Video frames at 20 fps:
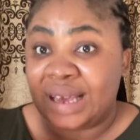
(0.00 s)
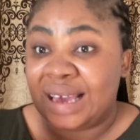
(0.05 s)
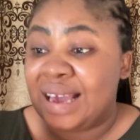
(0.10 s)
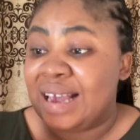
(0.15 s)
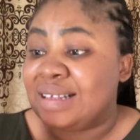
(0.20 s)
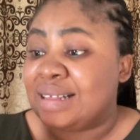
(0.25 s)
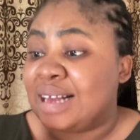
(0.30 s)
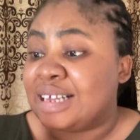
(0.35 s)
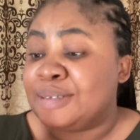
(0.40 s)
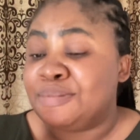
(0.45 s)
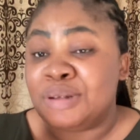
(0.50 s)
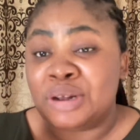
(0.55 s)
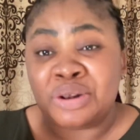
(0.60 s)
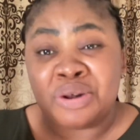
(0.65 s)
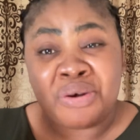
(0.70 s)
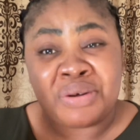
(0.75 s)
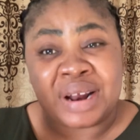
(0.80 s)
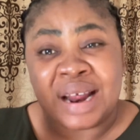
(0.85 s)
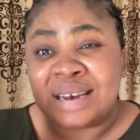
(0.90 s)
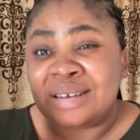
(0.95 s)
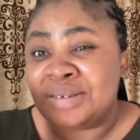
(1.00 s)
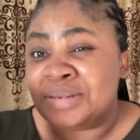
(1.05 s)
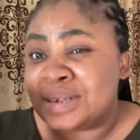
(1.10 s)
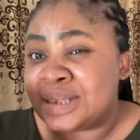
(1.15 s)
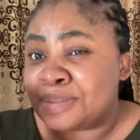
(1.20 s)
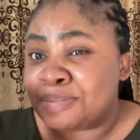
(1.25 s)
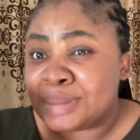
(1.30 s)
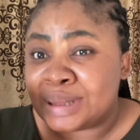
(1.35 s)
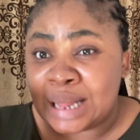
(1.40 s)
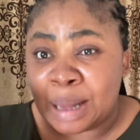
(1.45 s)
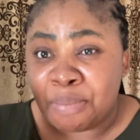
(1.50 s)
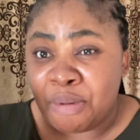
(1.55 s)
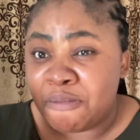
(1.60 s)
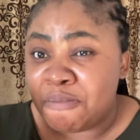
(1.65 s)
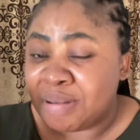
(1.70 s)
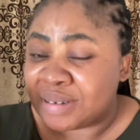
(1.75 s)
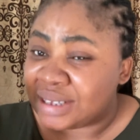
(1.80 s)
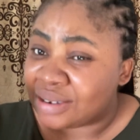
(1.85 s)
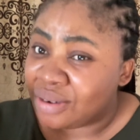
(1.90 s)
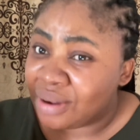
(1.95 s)
It has been long that I do this type of
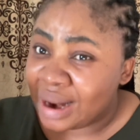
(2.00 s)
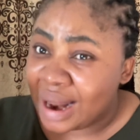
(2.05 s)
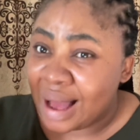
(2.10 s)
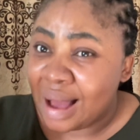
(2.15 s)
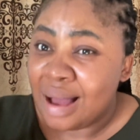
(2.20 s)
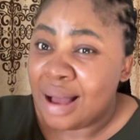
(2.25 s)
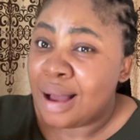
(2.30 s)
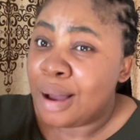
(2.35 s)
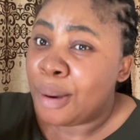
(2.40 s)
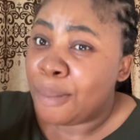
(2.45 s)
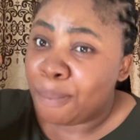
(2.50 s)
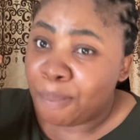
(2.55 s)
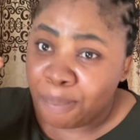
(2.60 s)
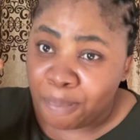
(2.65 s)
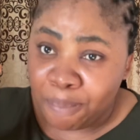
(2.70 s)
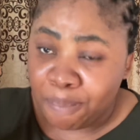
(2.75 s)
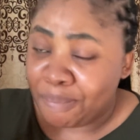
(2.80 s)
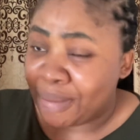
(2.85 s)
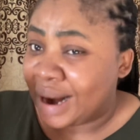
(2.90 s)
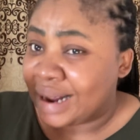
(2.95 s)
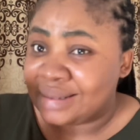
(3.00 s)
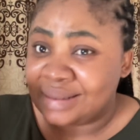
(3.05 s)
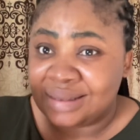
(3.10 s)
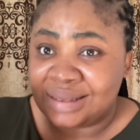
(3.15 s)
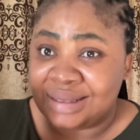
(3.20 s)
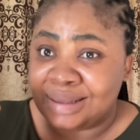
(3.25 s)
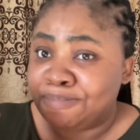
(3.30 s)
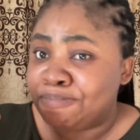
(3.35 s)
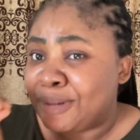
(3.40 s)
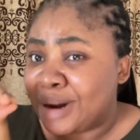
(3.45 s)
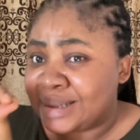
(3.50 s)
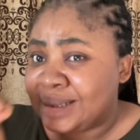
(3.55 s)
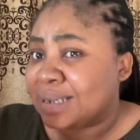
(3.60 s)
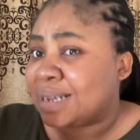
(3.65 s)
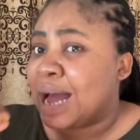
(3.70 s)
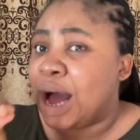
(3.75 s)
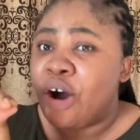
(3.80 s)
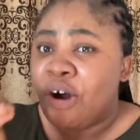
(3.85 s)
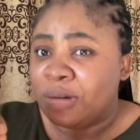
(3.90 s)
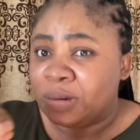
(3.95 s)
particular
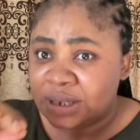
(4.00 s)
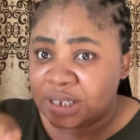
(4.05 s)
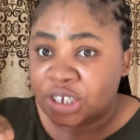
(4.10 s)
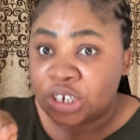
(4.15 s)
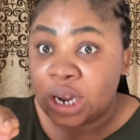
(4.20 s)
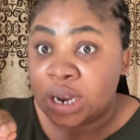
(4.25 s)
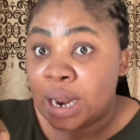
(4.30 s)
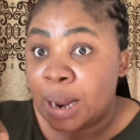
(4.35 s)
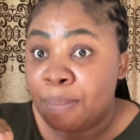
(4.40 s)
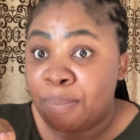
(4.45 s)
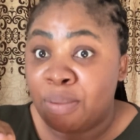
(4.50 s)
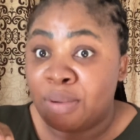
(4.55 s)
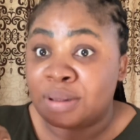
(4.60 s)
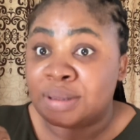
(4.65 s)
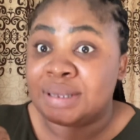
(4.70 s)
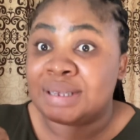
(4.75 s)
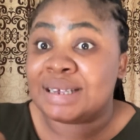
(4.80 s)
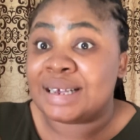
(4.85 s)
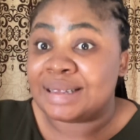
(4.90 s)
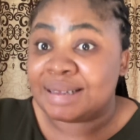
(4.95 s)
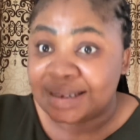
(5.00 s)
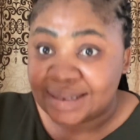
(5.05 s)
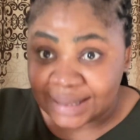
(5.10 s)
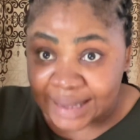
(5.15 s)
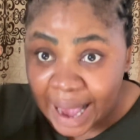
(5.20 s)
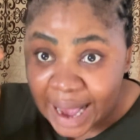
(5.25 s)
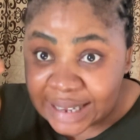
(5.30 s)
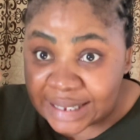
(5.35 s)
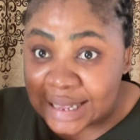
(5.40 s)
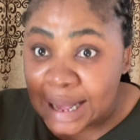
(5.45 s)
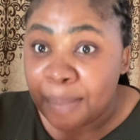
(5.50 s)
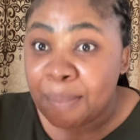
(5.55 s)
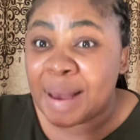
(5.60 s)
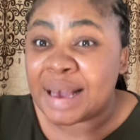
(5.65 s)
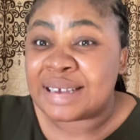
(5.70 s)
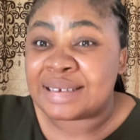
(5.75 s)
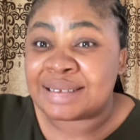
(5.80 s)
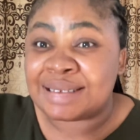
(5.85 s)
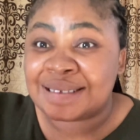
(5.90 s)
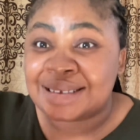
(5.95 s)
practical on this channel, but it is high time
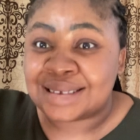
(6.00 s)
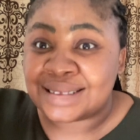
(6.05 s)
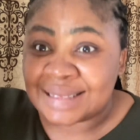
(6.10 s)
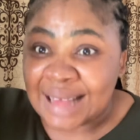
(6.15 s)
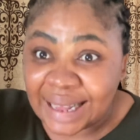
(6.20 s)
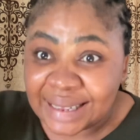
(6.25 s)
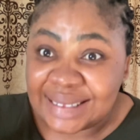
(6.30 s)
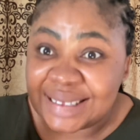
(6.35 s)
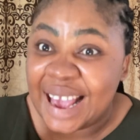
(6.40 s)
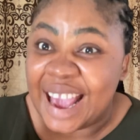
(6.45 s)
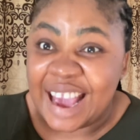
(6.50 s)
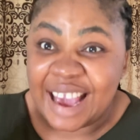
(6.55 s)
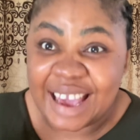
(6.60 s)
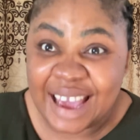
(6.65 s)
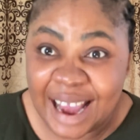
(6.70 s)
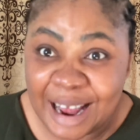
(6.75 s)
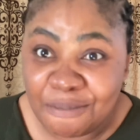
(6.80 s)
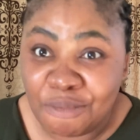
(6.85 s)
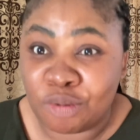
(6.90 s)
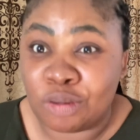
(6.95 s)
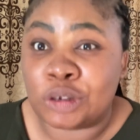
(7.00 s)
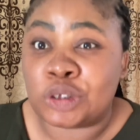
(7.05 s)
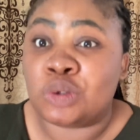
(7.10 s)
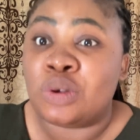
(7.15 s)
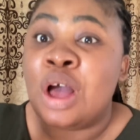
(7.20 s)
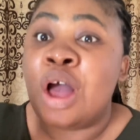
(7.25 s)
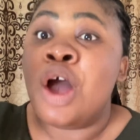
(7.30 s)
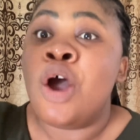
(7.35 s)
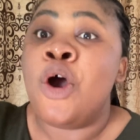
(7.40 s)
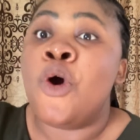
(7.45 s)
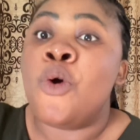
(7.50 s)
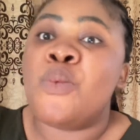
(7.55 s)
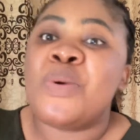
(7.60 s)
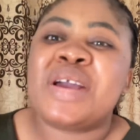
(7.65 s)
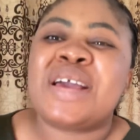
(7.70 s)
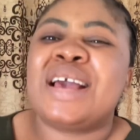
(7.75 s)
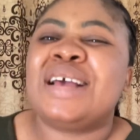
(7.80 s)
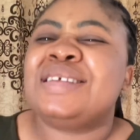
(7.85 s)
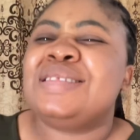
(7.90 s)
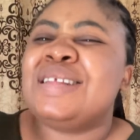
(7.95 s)
I start again because
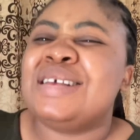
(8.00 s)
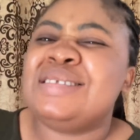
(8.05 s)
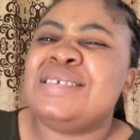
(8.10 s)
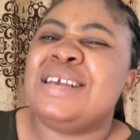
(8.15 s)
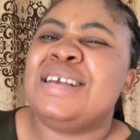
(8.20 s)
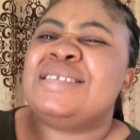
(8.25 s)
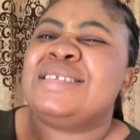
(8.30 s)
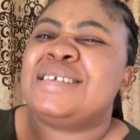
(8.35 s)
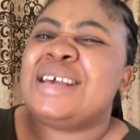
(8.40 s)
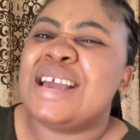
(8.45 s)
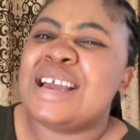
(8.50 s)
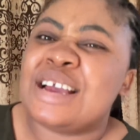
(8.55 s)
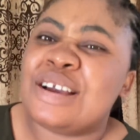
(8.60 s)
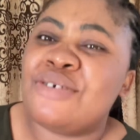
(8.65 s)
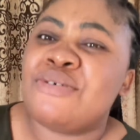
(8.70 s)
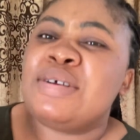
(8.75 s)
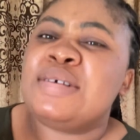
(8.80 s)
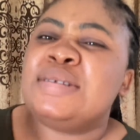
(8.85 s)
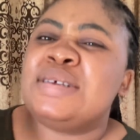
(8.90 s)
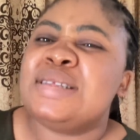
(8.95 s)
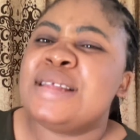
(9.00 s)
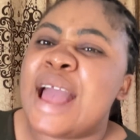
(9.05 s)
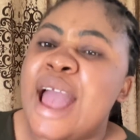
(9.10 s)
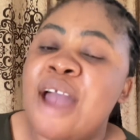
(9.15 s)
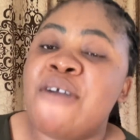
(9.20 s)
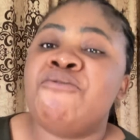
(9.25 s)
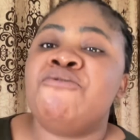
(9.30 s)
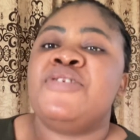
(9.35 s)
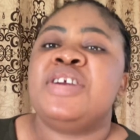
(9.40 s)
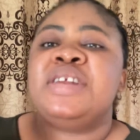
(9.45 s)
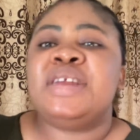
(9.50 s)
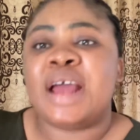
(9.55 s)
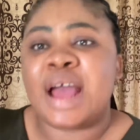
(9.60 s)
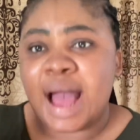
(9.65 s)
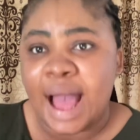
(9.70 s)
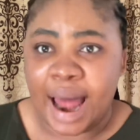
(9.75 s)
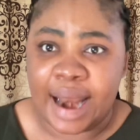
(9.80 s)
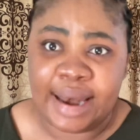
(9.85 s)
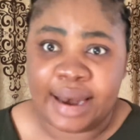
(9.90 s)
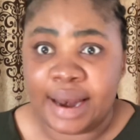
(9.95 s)
wickedness is increasing every day
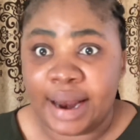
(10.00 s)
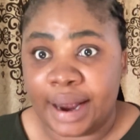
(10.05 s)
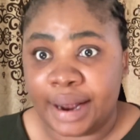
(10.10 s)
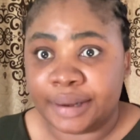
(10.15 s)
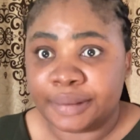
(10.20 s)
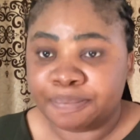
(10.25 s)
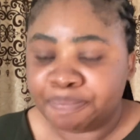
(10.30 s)
and day.